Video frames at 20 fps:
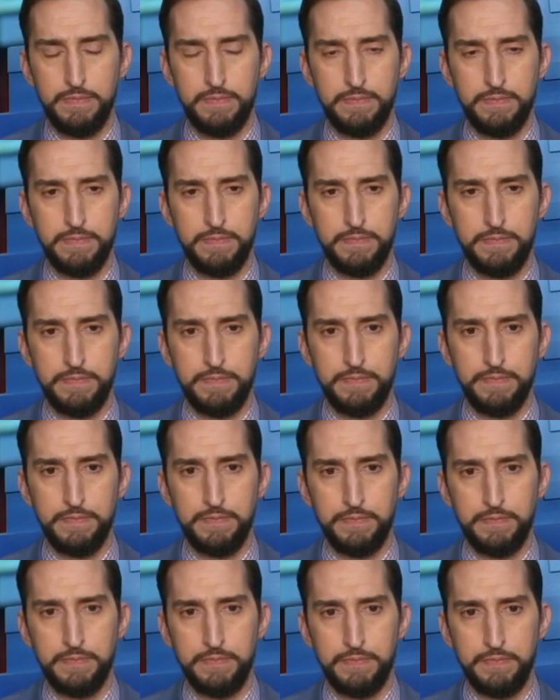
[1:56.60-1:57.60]

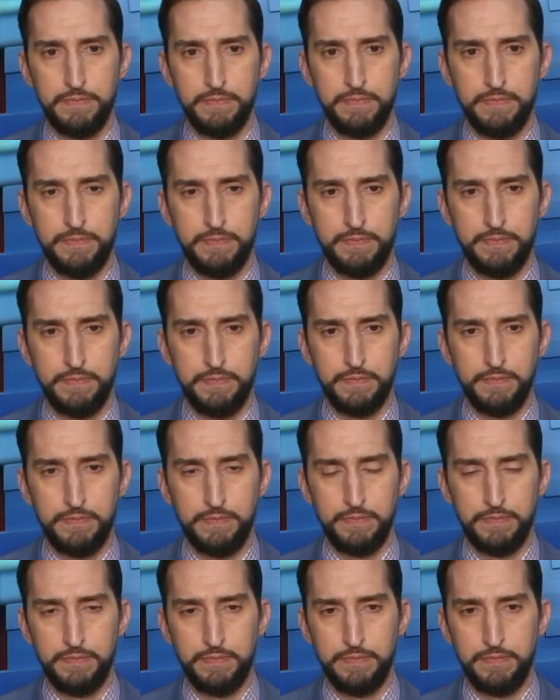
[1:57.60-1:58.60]

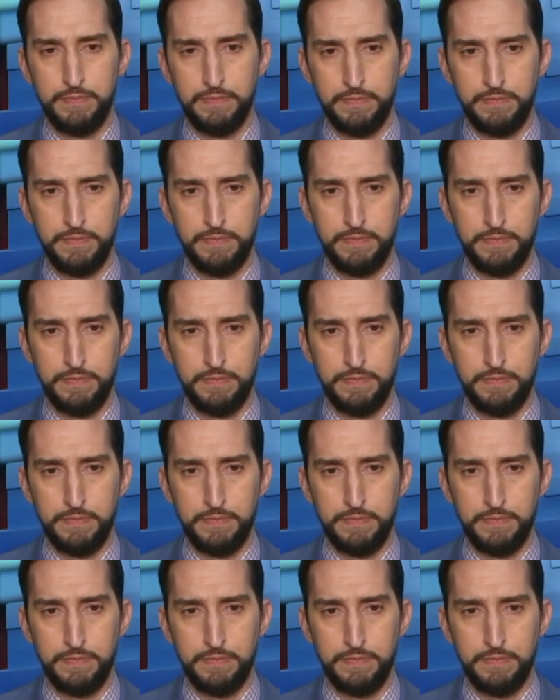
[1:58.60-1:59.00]
No words are spoken by the person on screen.